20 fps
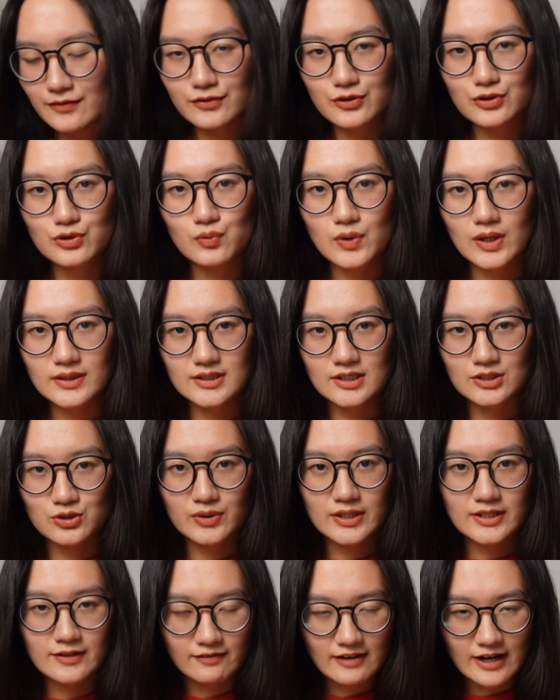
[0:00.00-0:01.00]
you want a
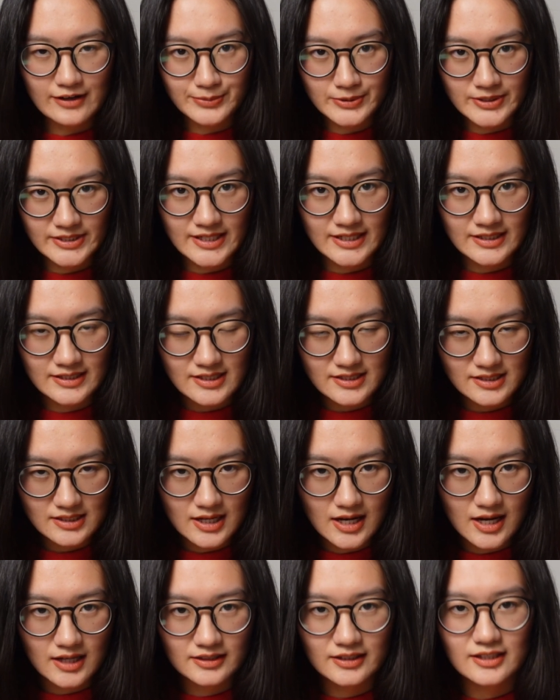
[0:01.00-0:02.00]
25%
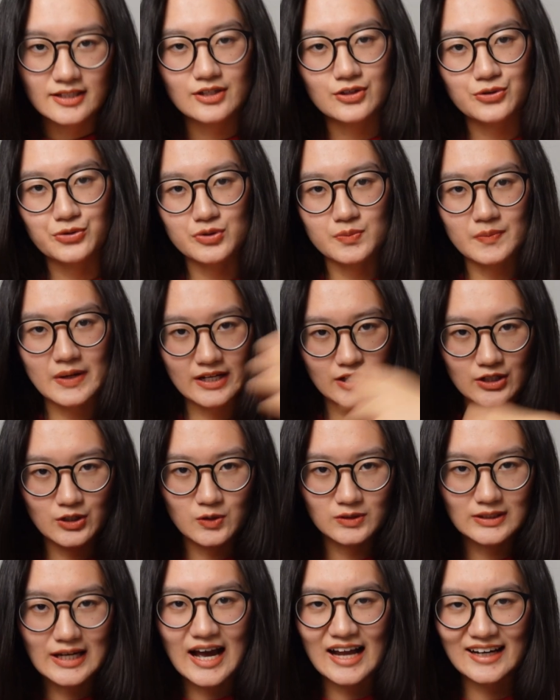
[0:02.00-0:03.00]
discount, use my
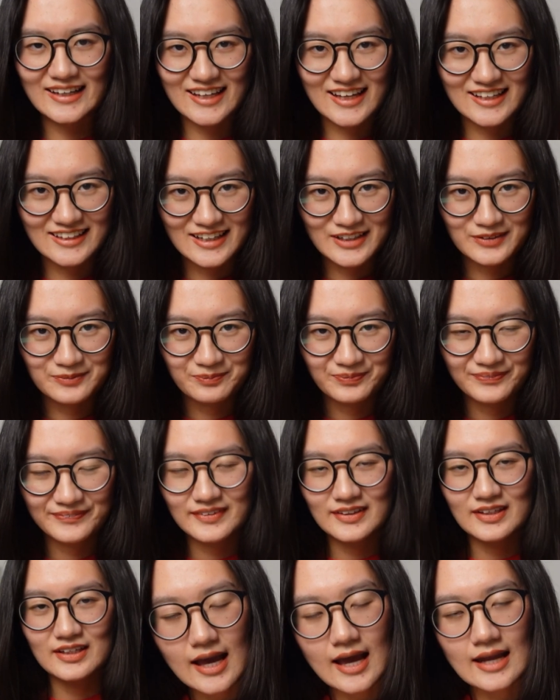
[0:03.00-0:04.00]
code Aliena.
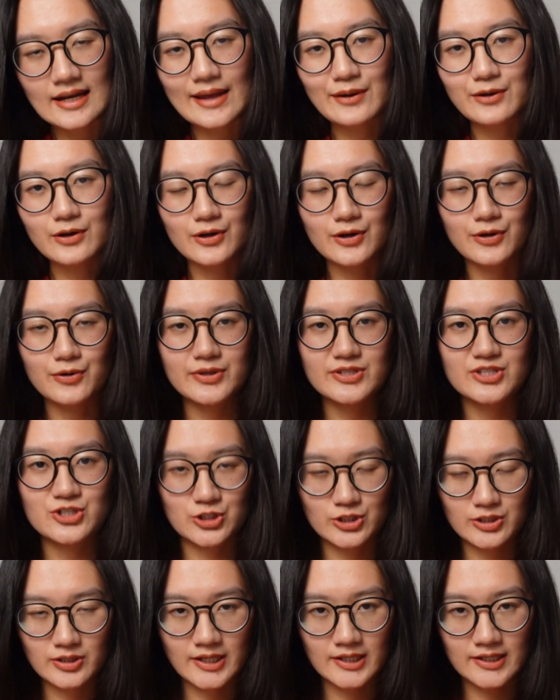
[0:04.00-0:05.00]
And I will always
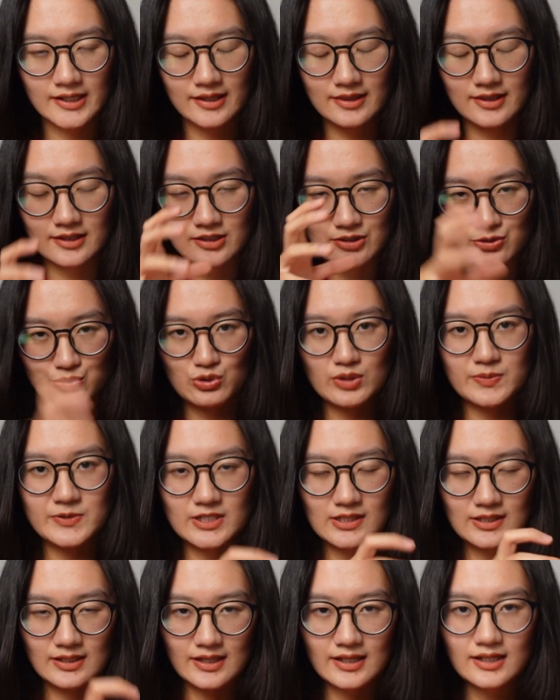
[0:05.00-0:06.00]
share it in the
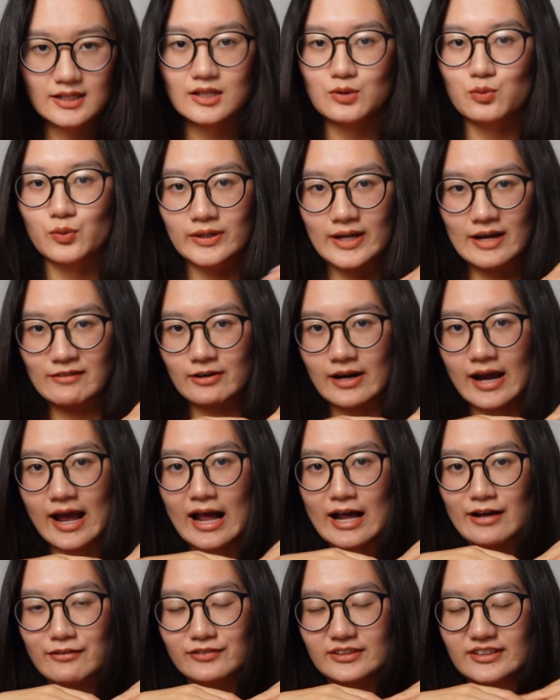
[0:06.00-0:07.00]
description link whenever I
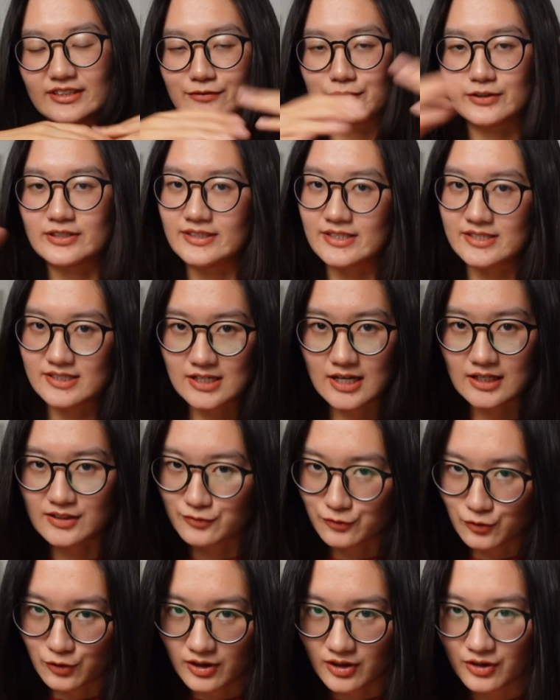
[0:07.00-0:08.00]
have a different discount
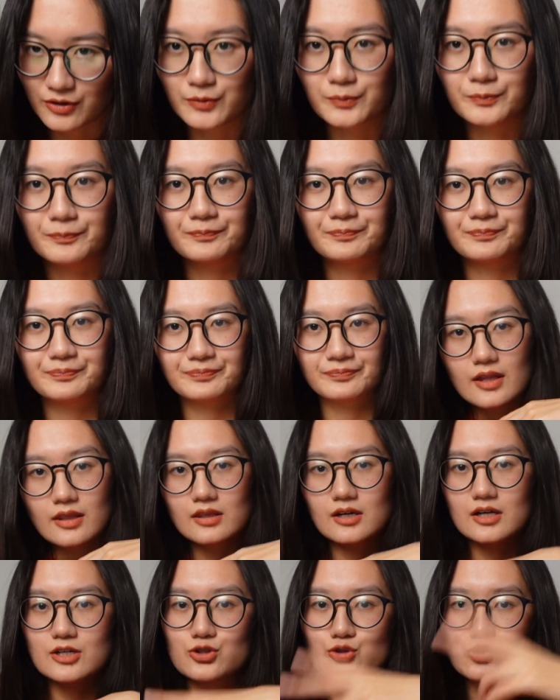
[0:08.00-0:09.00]
for you.
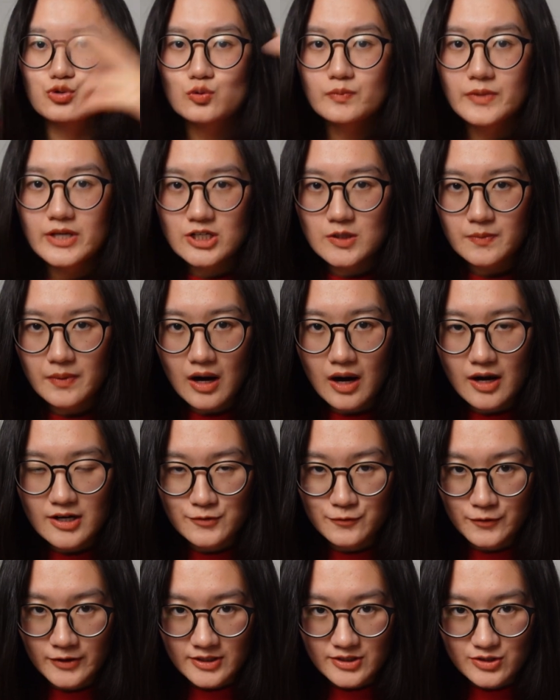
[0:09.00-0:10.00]
There are 2 major
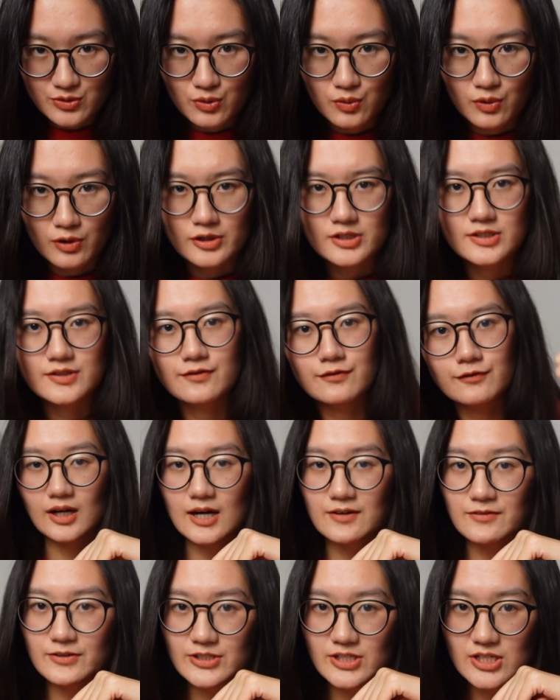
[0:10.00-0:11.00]
parts for this course:
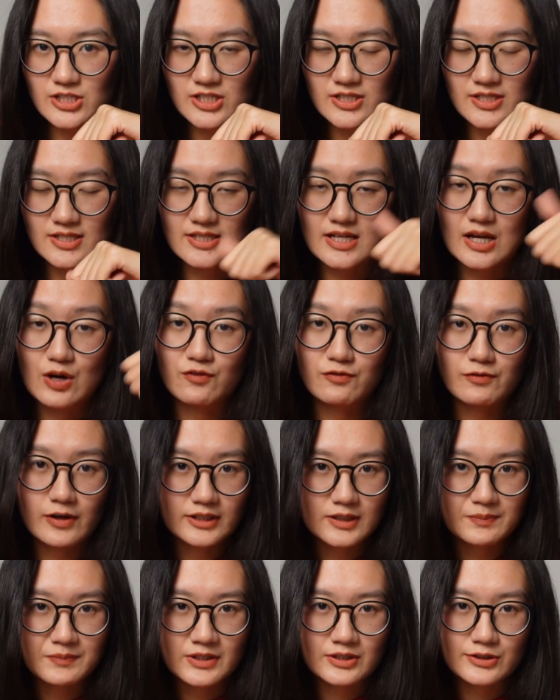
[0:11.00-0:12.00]
Conversation Design
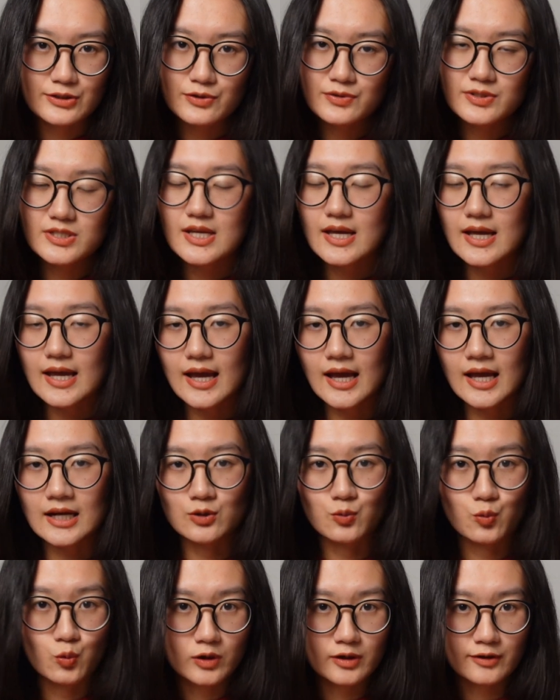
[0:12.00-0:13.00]
Fundamentals
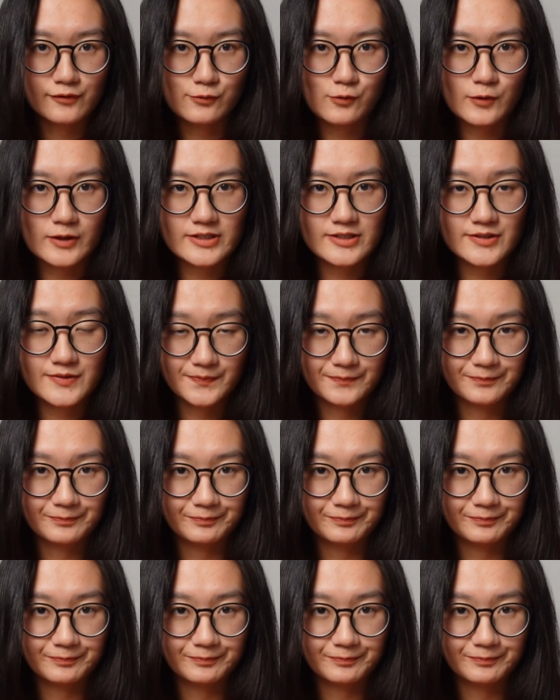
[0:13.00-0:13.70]
and Workforce.